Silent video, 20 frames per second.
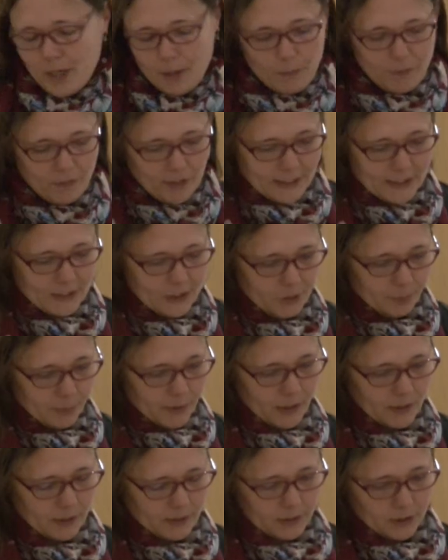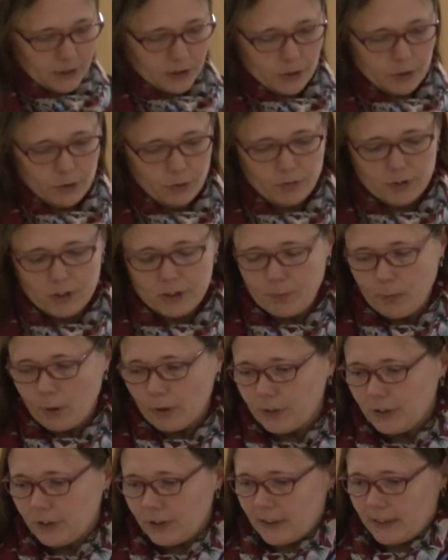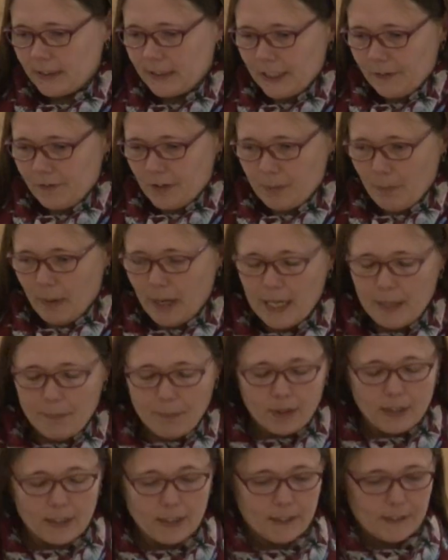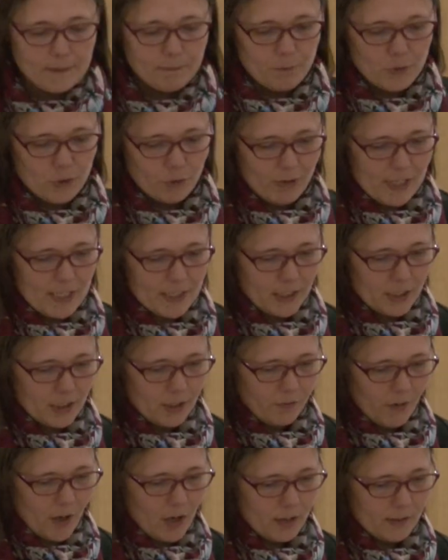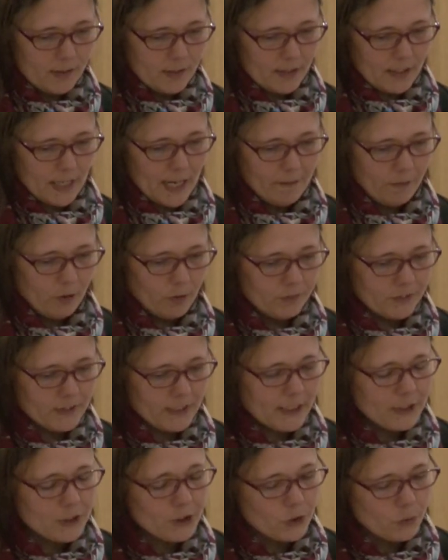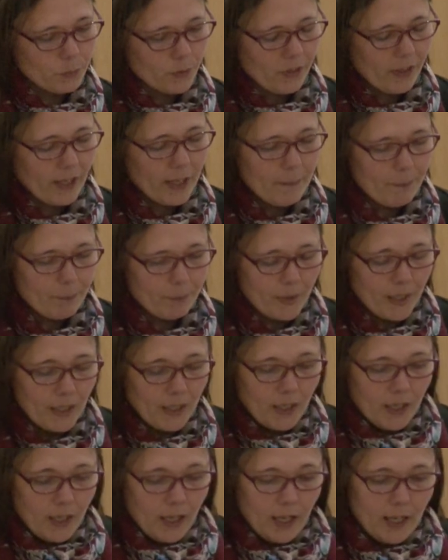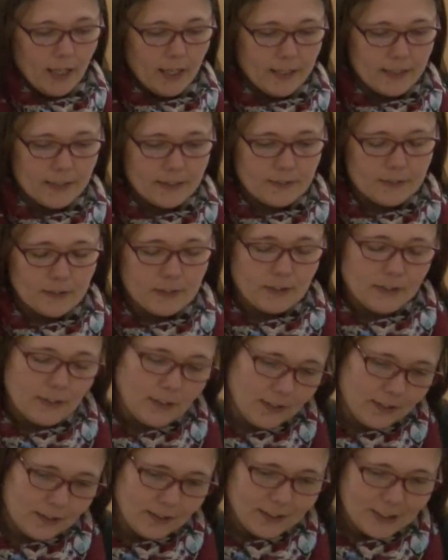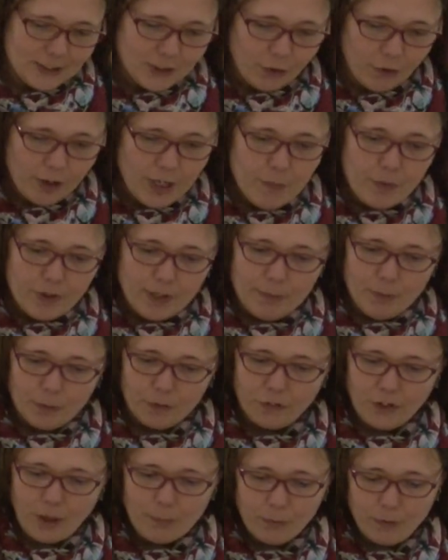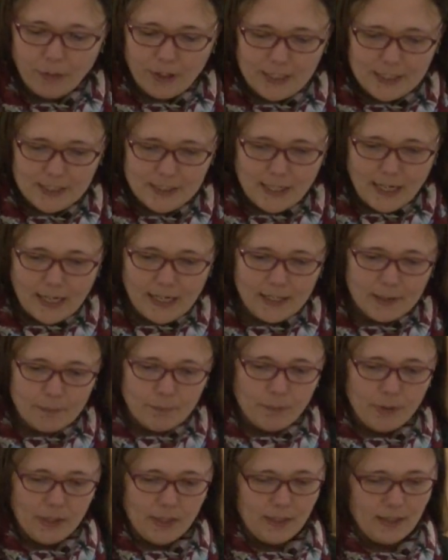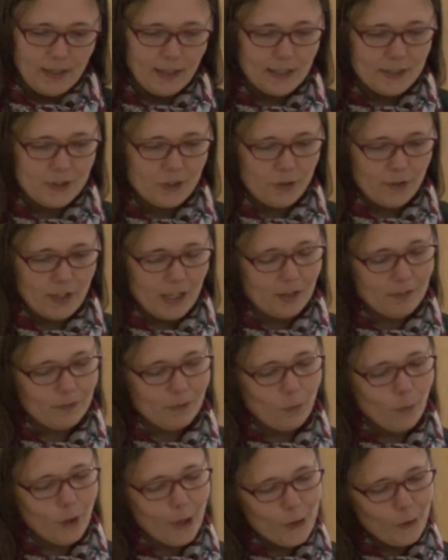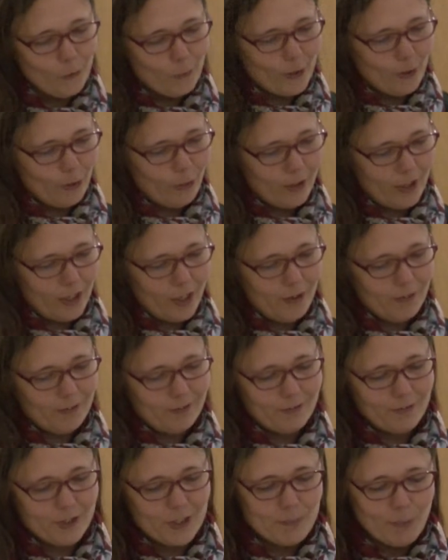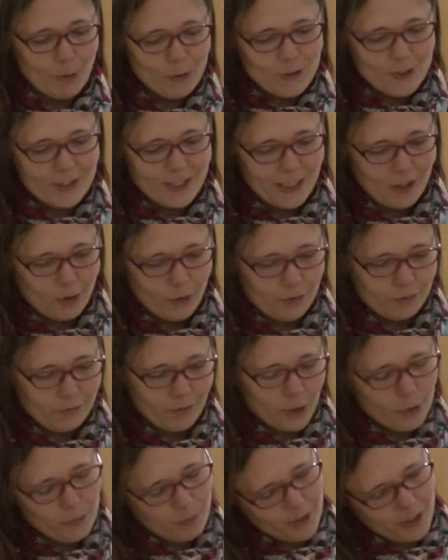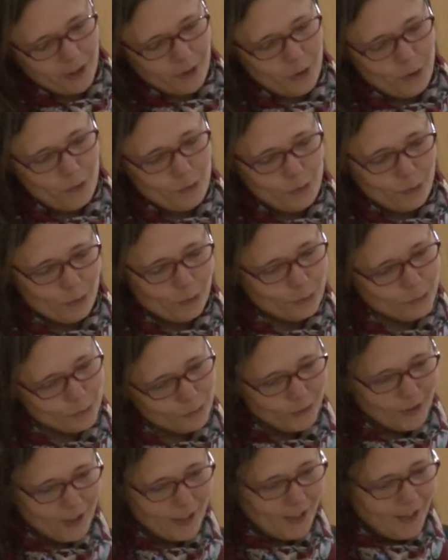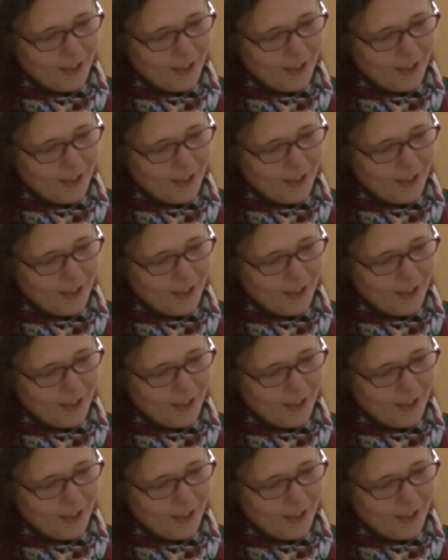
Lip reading: I'm flattered to have been asked to respond to Stephen's paper, to read it in advance, to have conversations with him, to disagree with him on some things, and to do that quite annoying thing in responding of opening new doors.